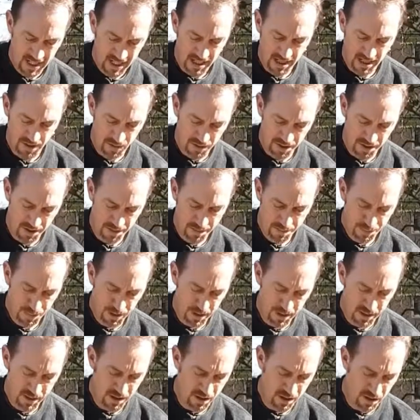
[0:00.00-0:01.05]
And when you're
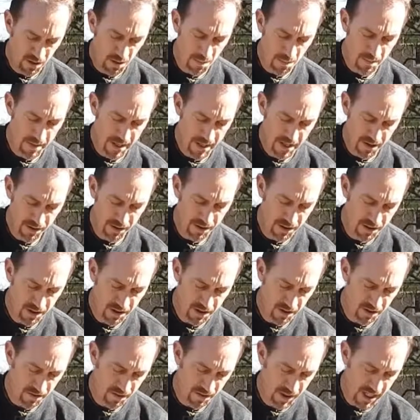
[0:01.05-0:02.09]
putting this on metal, you
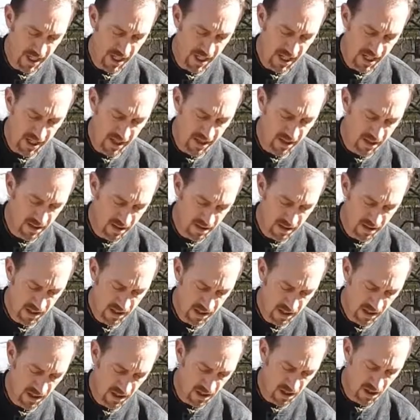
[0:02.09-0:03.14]
don't need
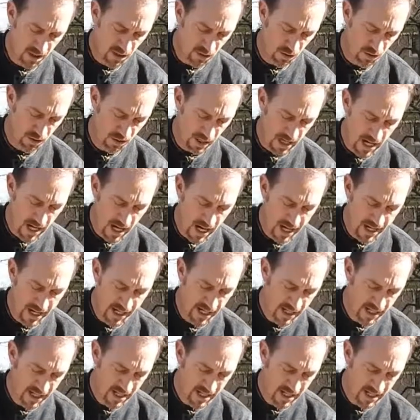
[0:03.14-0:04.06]
a whole lot.